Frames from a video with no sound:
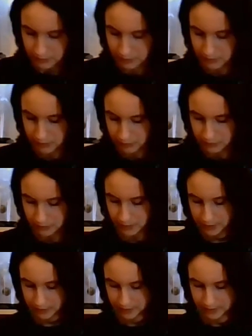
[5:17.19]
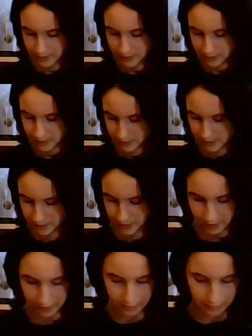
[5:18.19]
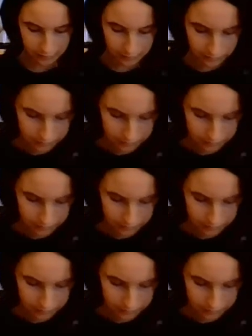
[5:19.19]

So we're going to stick this in here.